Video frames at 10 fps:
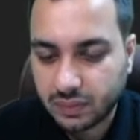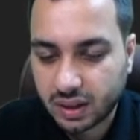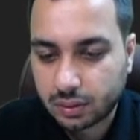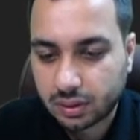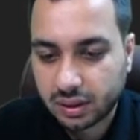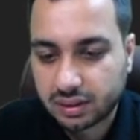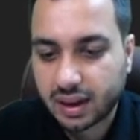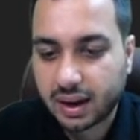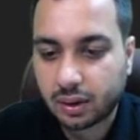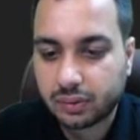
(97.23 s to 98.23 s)
So this
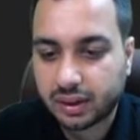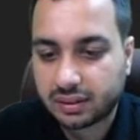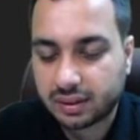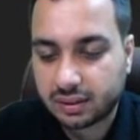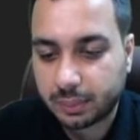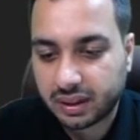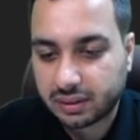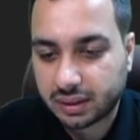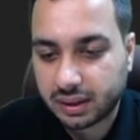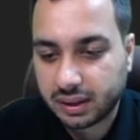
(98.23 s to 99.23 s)
and of x is
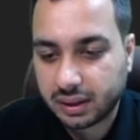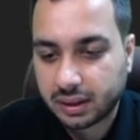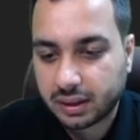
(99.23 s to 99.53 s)
basically